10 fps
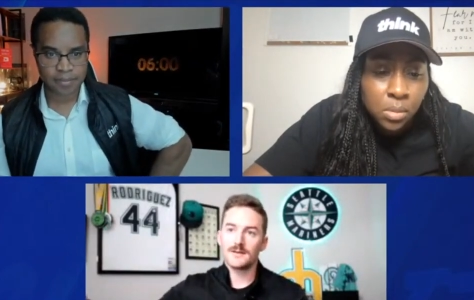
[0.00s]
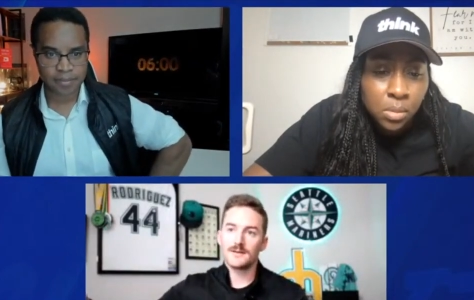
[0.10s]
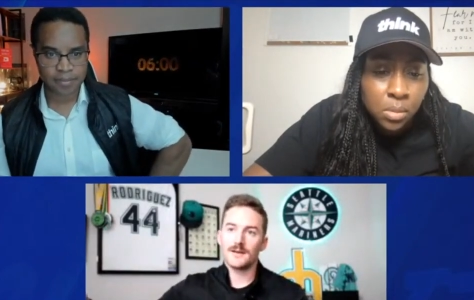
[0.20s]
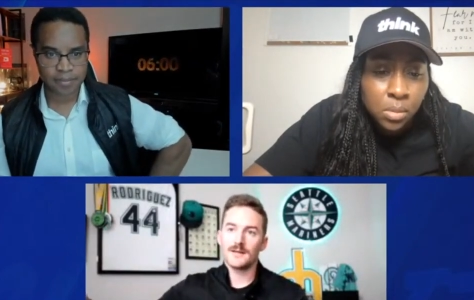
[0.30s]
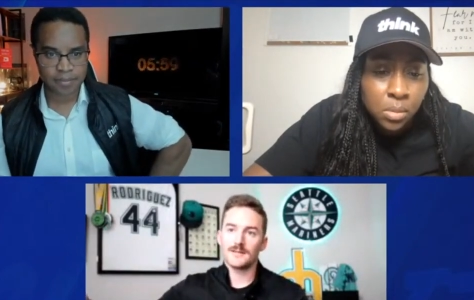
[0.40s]

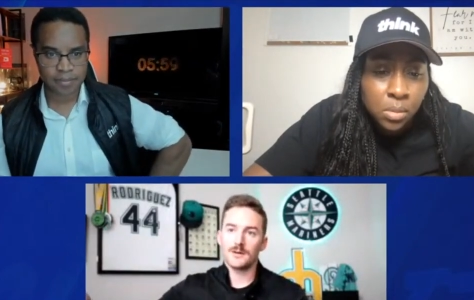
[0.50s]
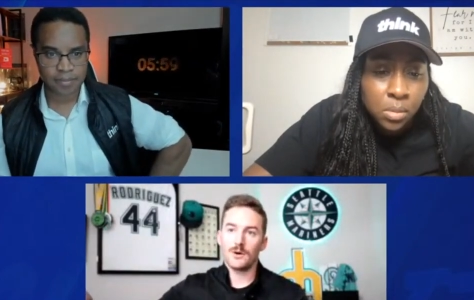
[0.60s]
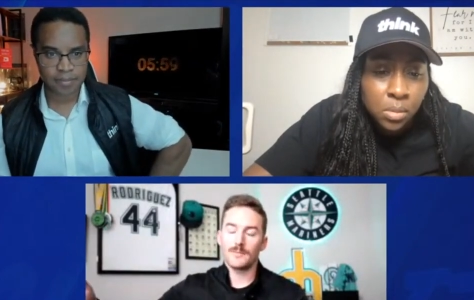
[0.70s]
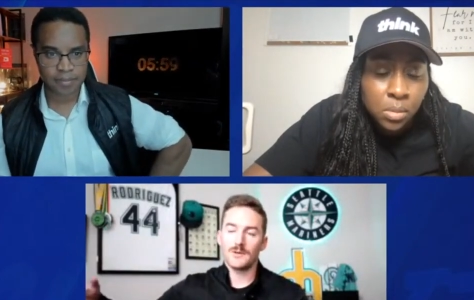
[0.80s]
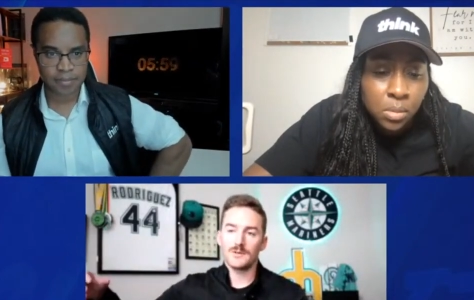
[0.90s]
Speaker 1: And so
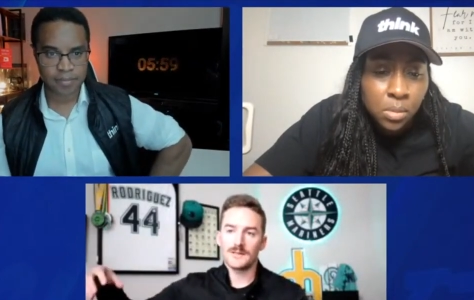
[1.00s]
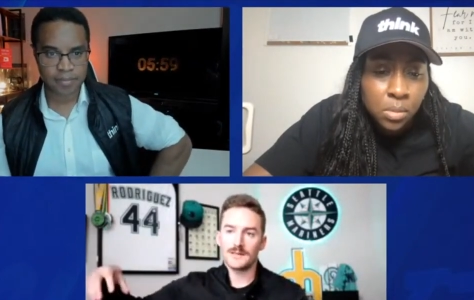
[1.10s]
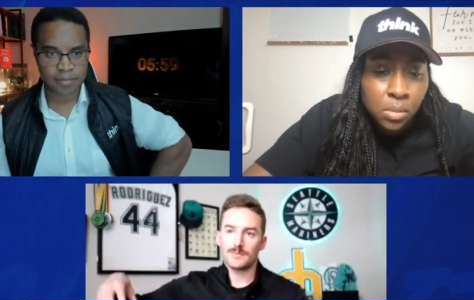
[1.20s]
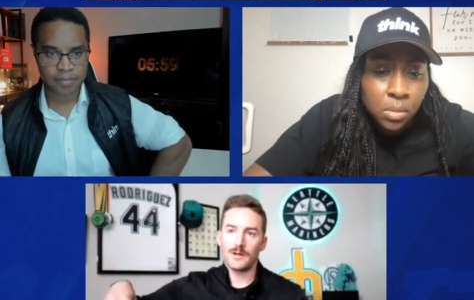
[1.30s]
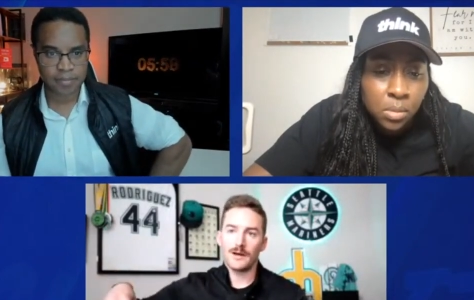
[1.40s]
I'm using this
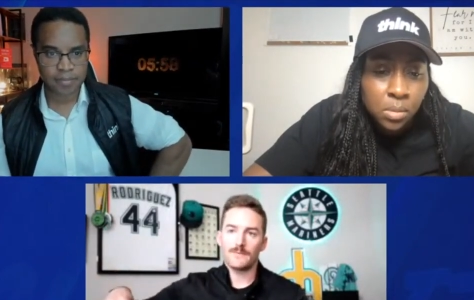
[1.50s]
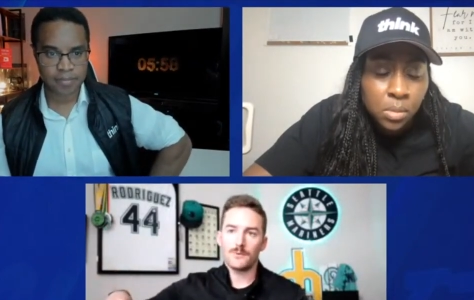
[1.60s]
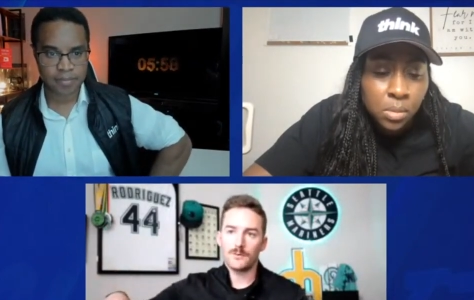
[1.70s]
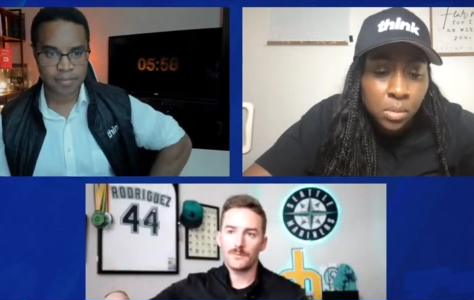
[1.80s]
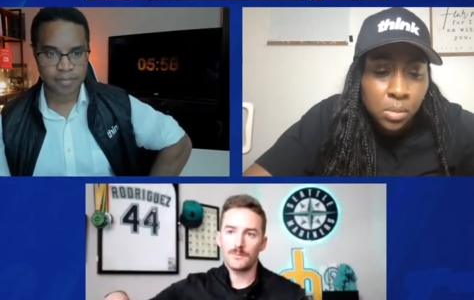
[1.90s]

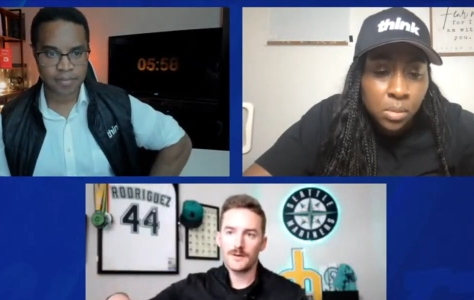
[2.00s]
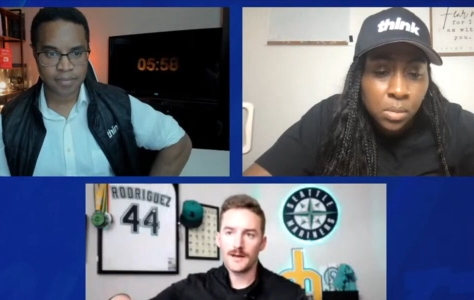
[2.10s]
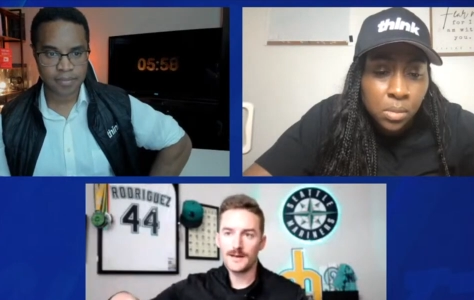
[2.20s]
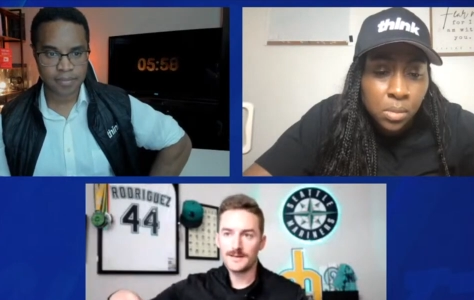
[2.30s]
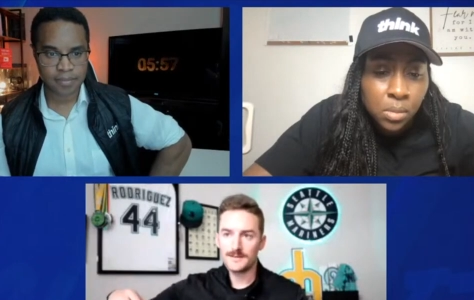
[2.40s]
platform
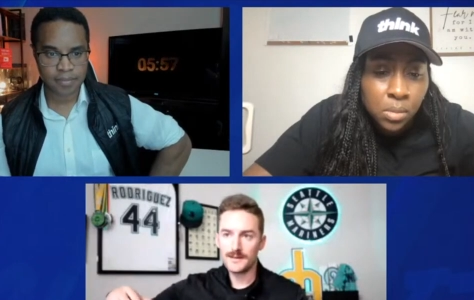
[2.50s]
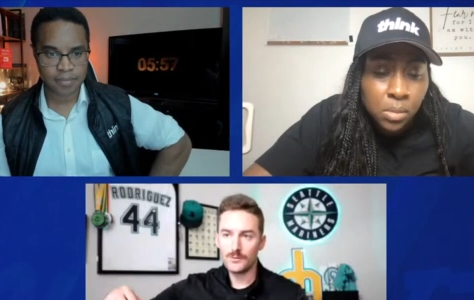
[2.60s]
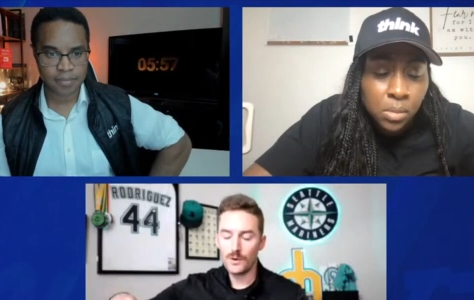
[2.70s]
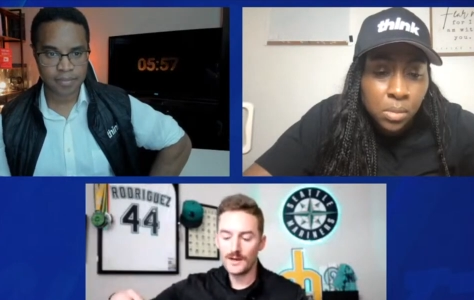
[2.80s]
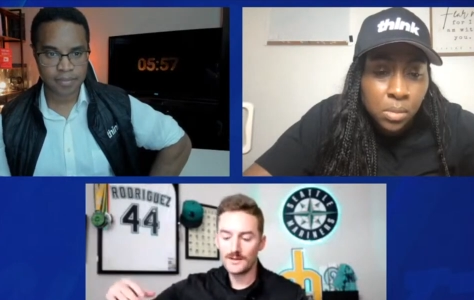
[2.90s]
as a
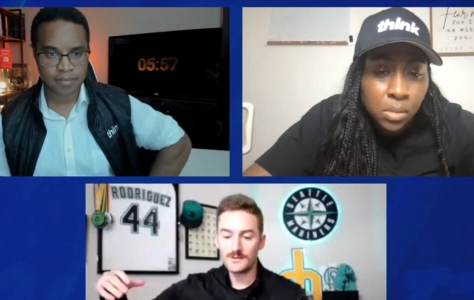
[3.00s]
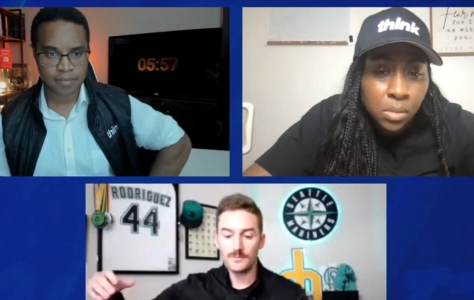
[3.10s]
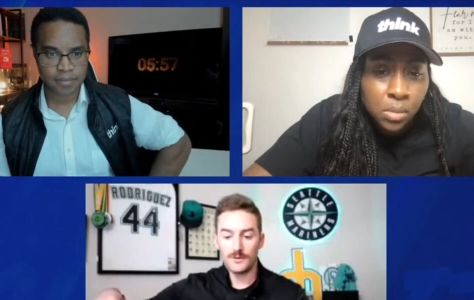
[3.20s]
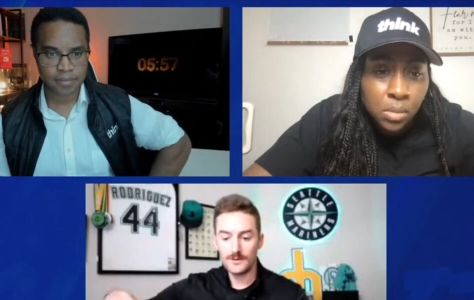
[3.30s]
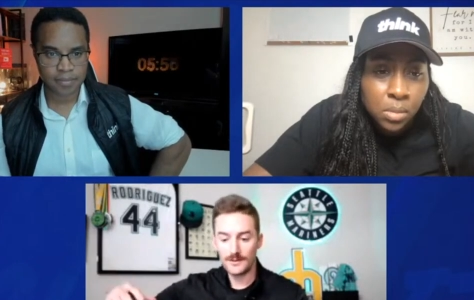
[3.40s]
way to
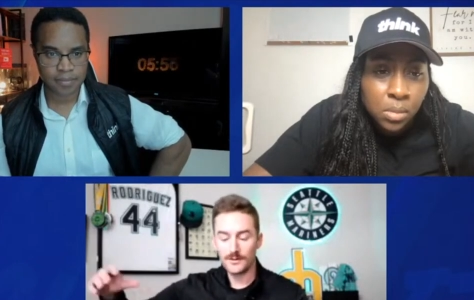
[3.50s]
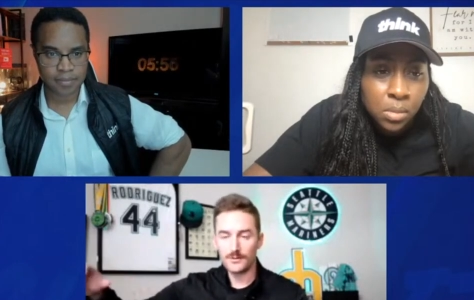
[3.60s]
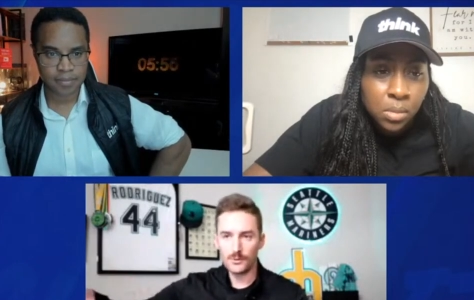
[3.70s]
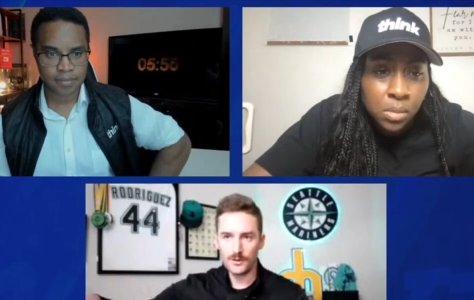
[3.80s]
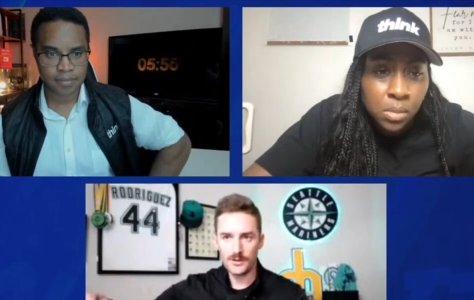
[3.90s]
build the
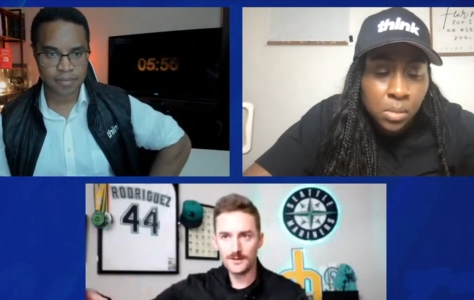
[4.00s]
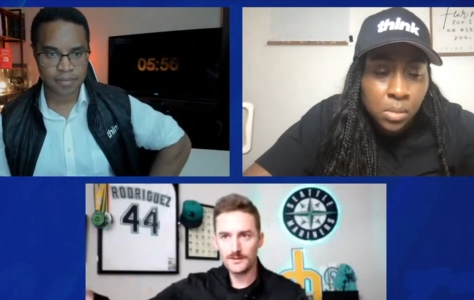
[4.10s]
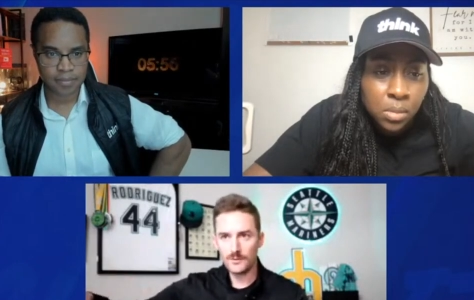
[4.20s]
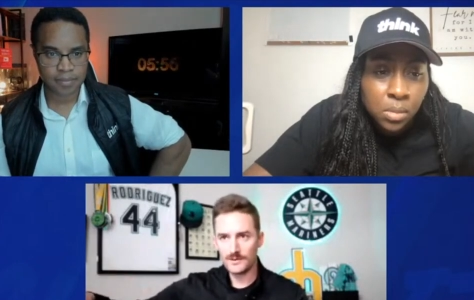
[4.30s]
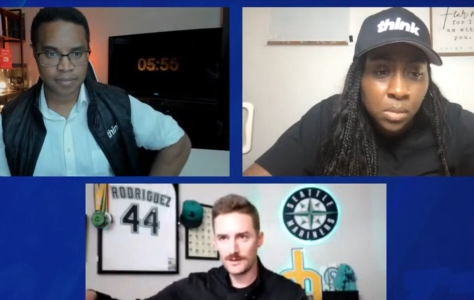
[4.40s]
authority
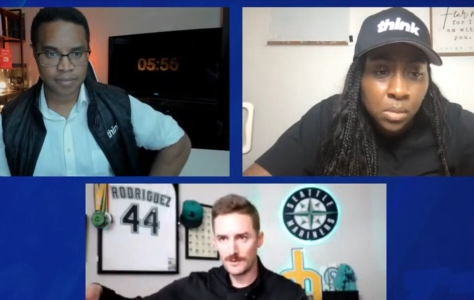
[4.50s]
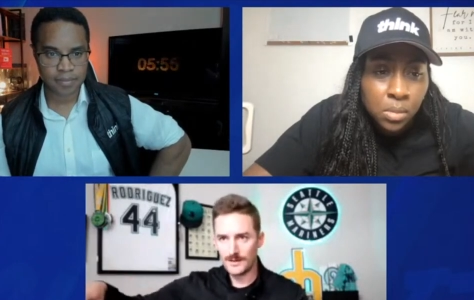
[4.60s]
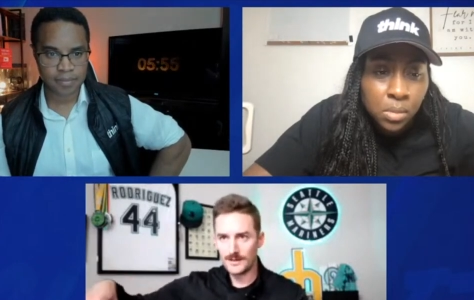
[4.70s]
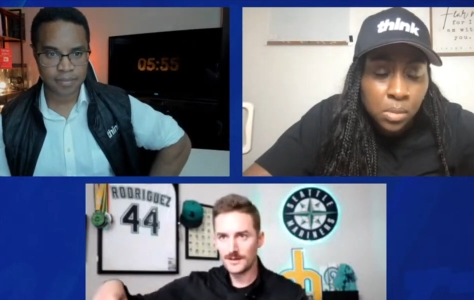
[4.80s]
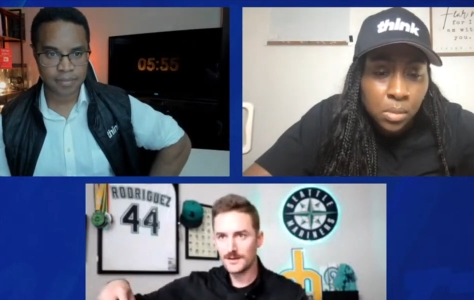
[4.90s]
within
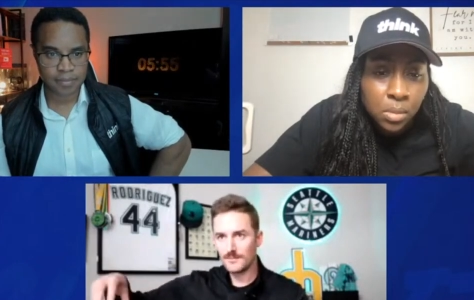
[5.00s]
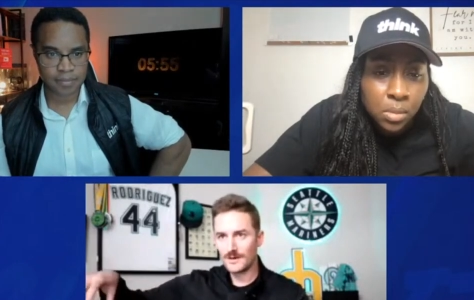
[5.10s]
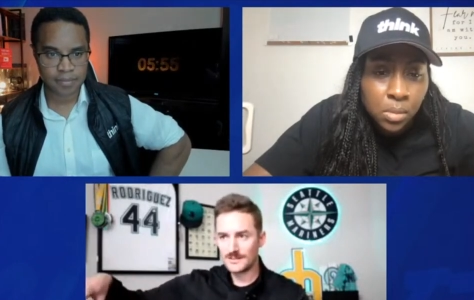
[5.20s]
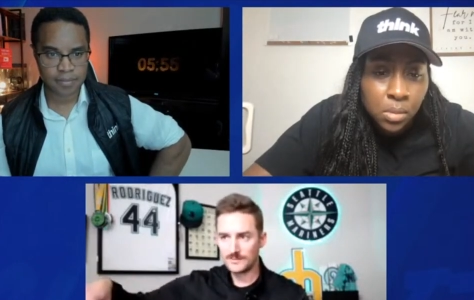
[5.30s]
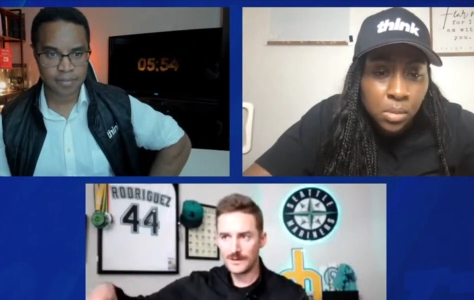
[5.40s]
my my
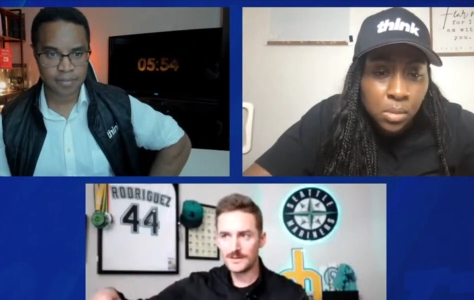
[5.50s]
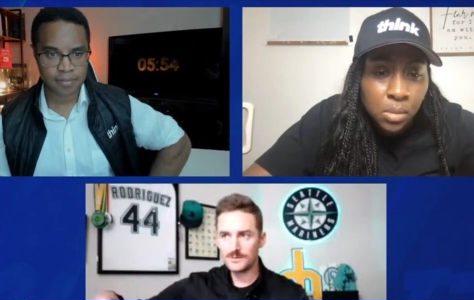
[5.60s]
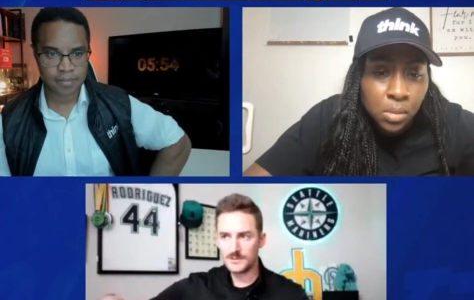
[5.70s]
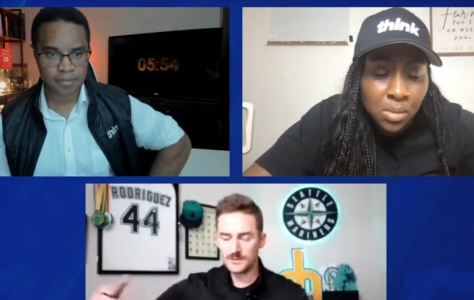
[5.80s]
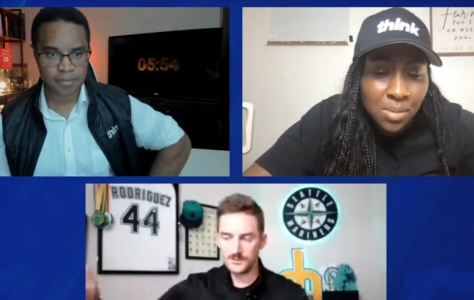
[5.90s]
space,
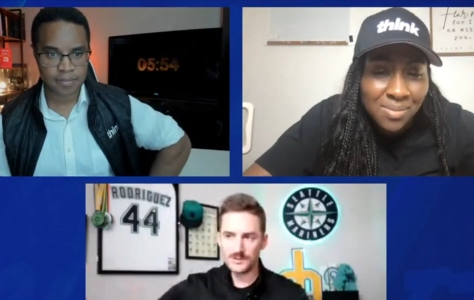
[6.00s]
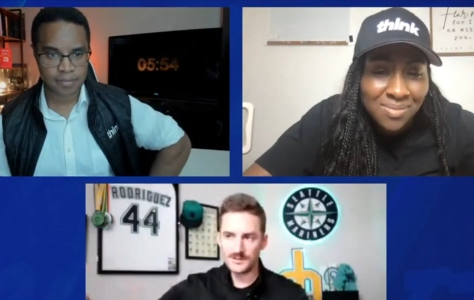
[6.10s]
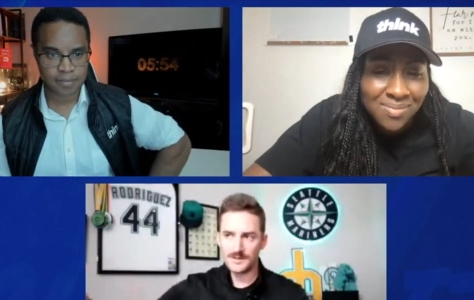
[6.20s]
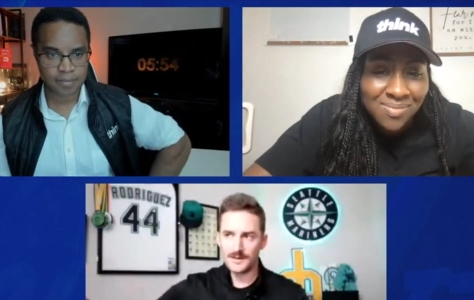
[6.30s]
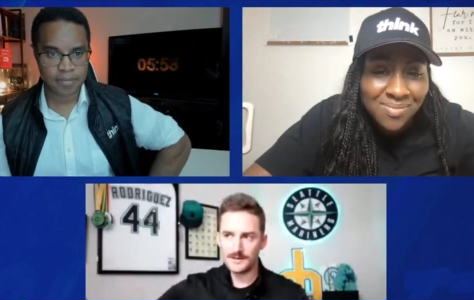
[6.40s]
which is real
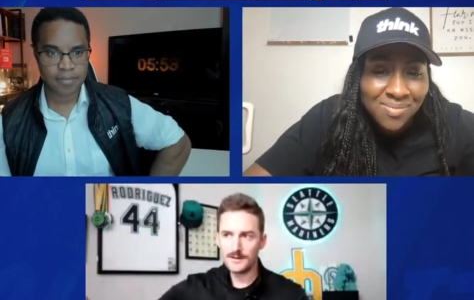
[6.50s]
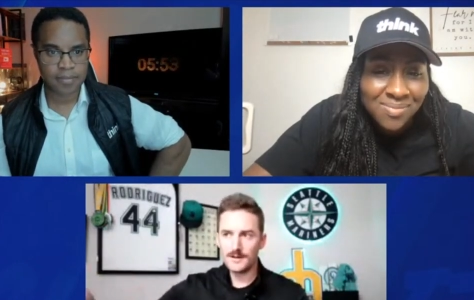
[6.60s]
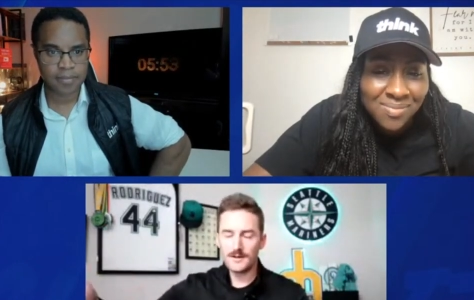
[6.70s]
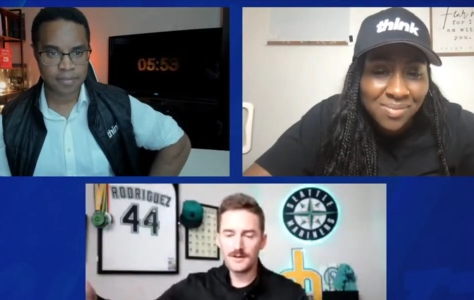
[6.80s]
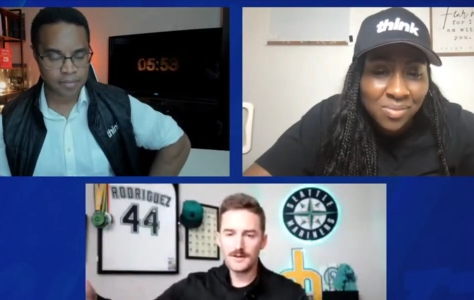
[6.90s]
estate,
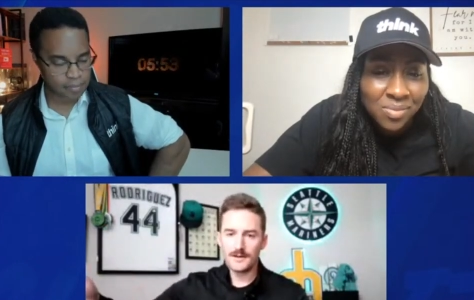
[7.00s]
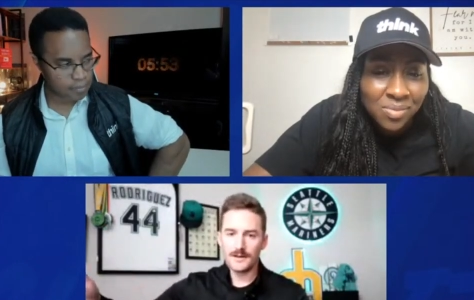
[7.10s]
and